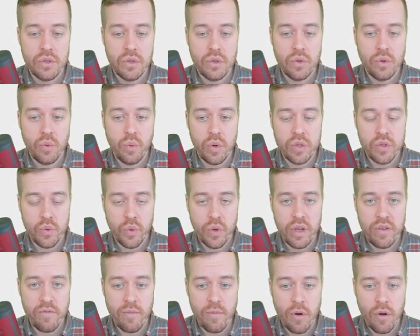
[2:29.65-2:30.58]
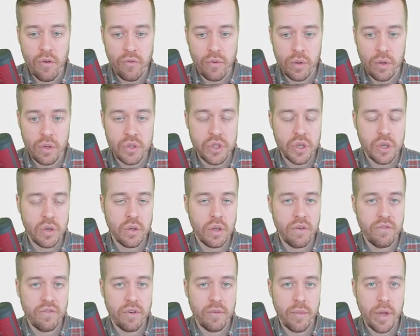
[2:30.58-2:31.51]
to retrieve
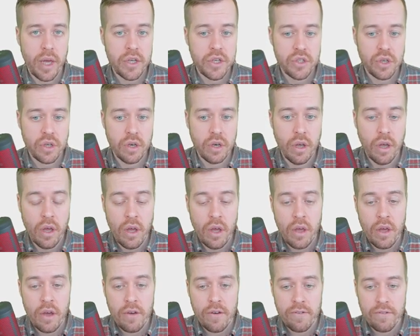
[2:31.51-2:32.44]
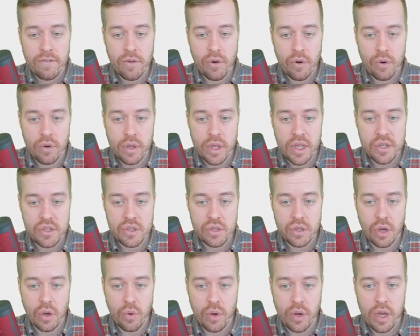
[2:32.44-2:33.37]
morphological information for this
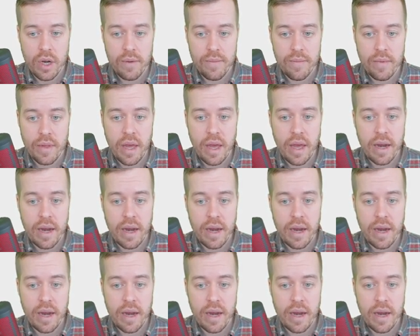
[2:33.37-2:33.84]
token.